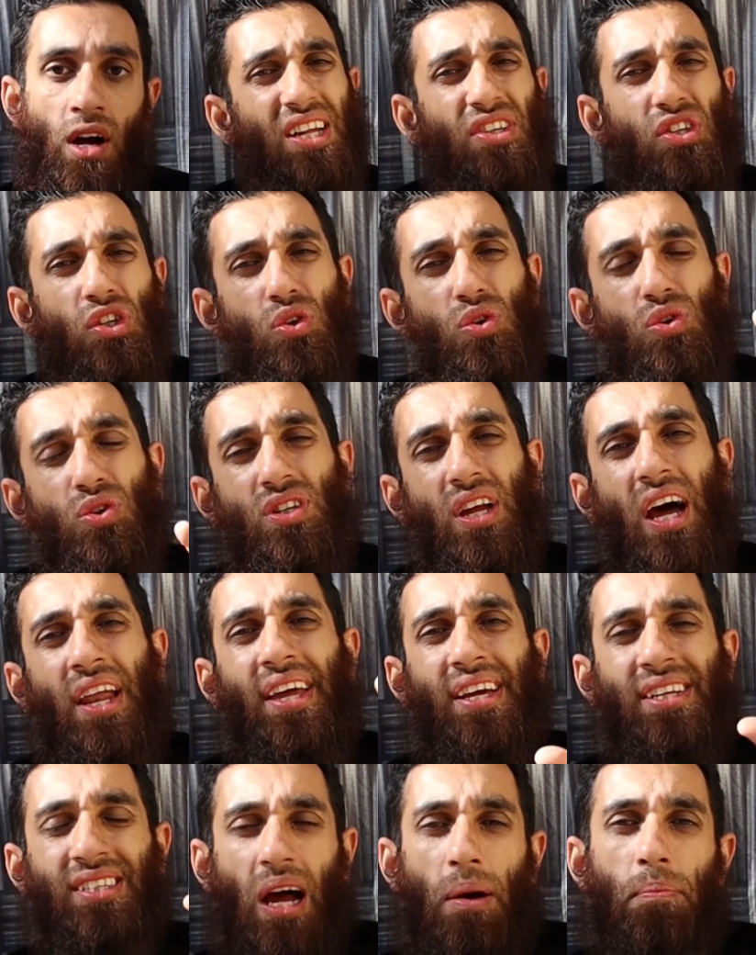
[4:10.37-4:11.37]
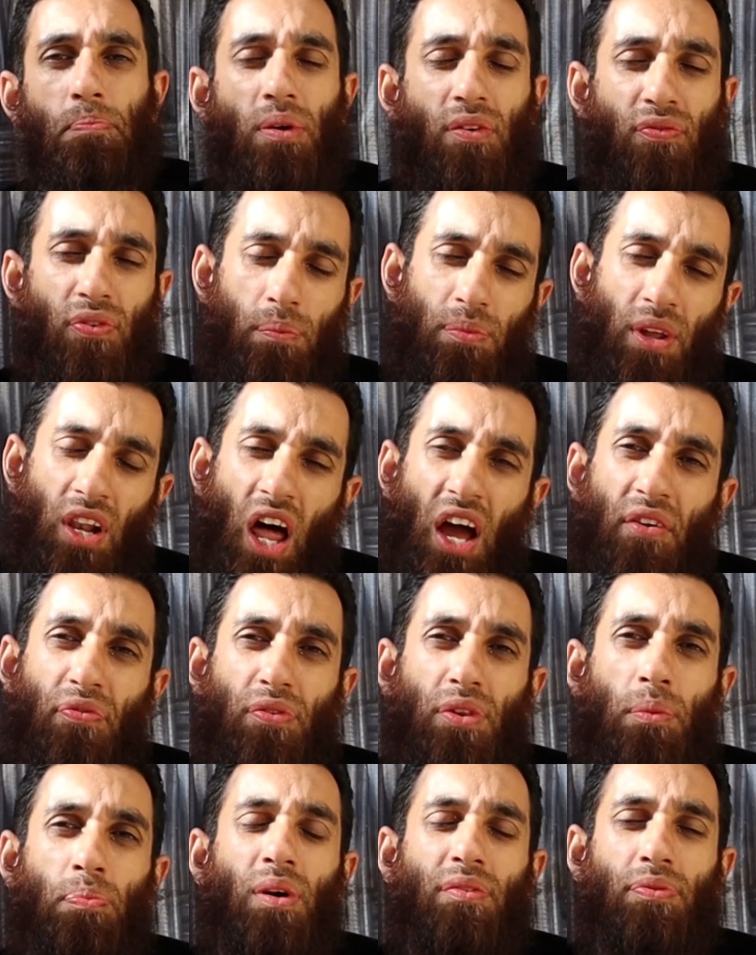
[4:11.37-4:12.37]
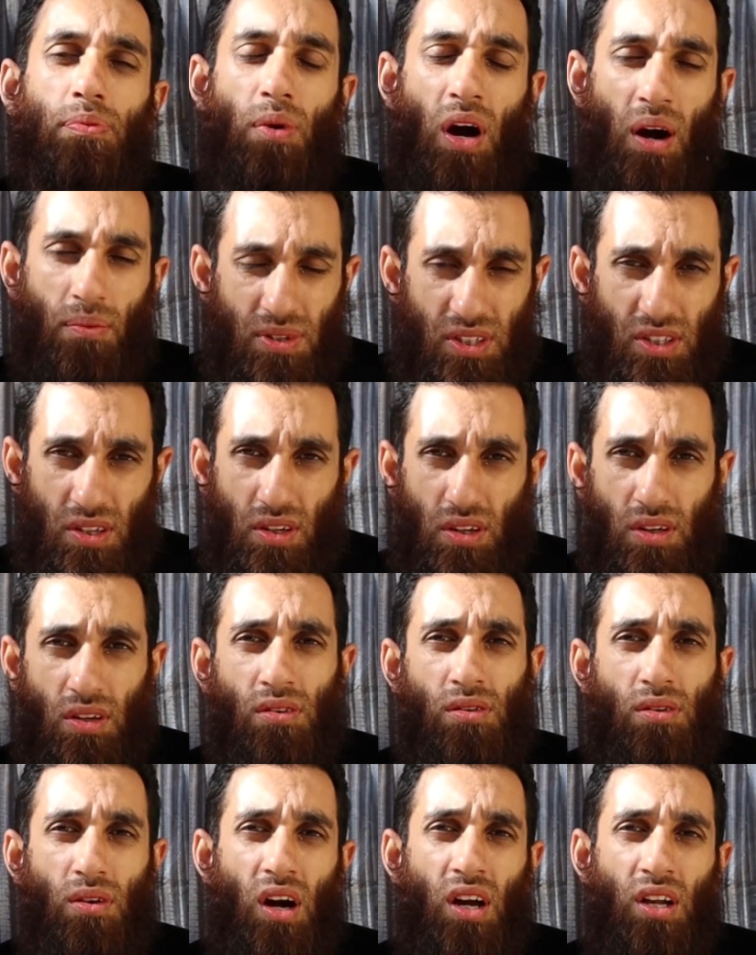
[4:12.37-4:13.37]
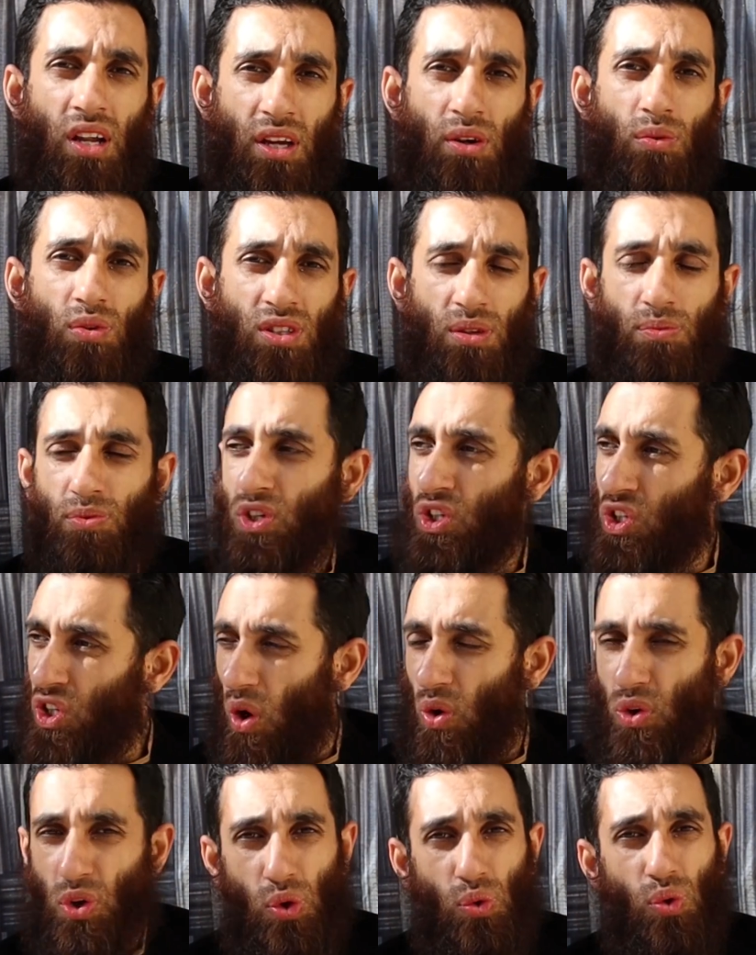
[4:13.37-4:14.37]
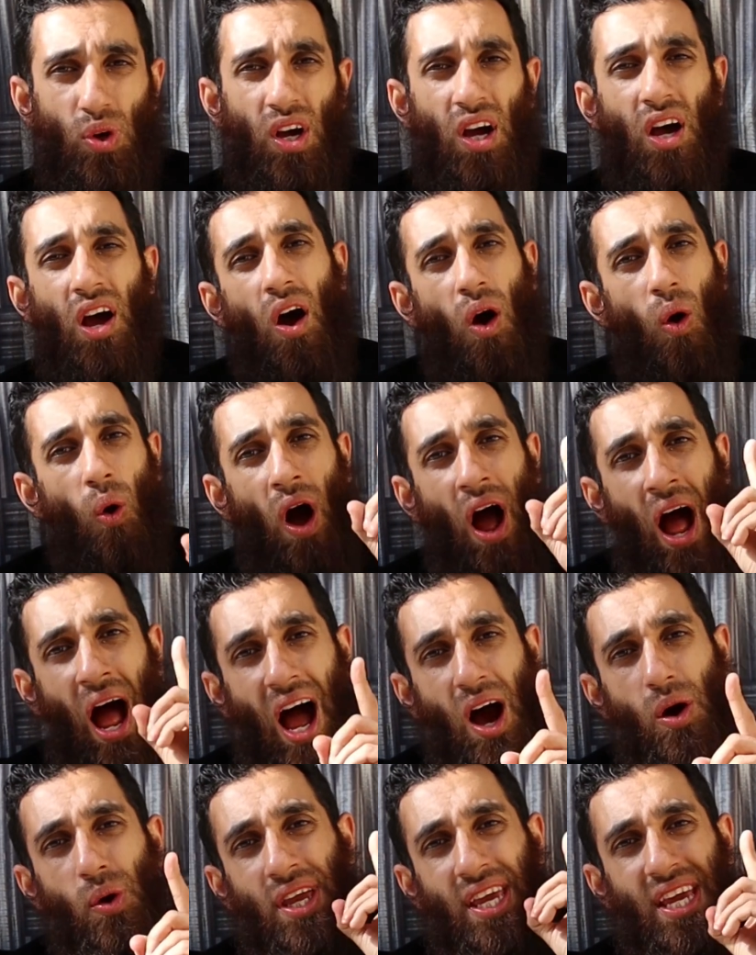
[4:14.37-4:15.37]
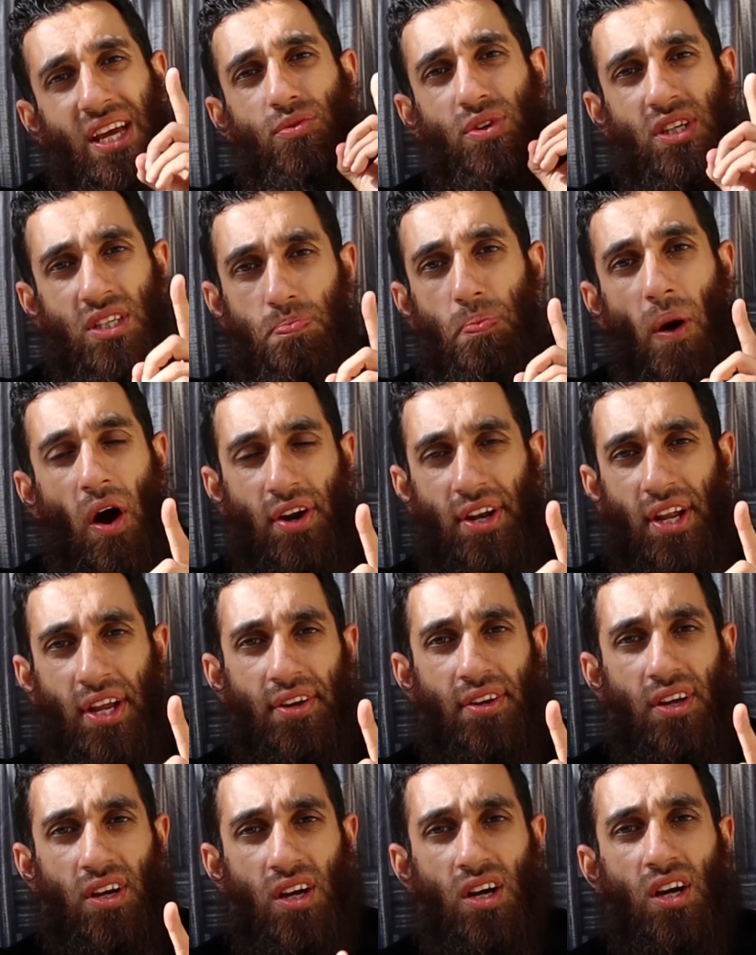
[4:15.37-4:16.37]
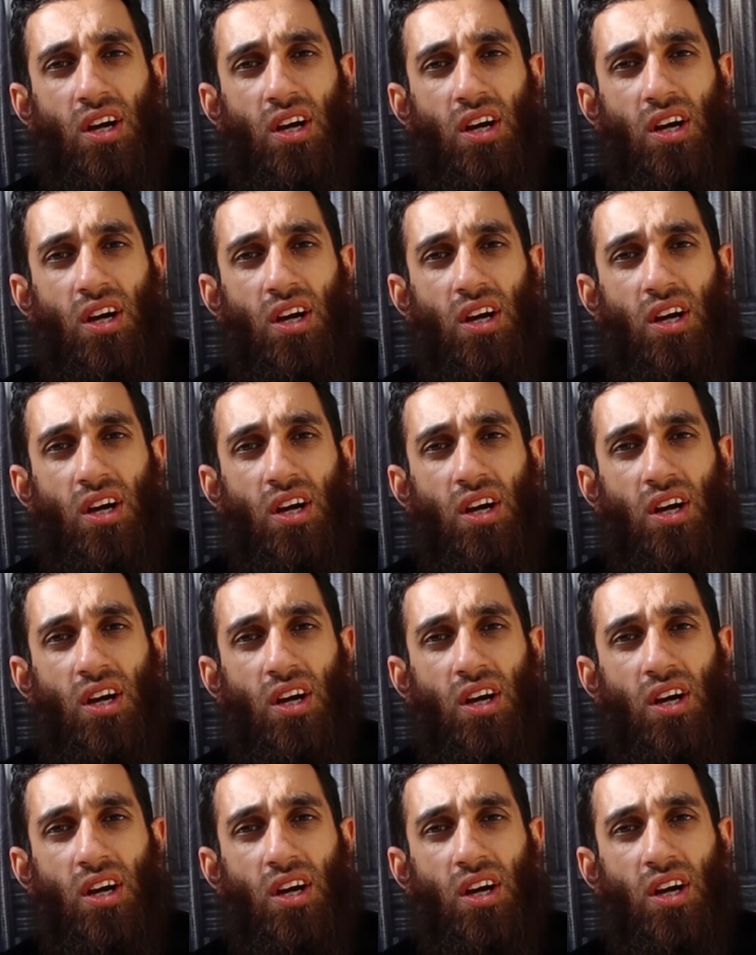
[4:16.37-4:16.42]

Let's use an example from the life of the Prophet Muhammad sallallahu alaihi wasallam to show you how he responded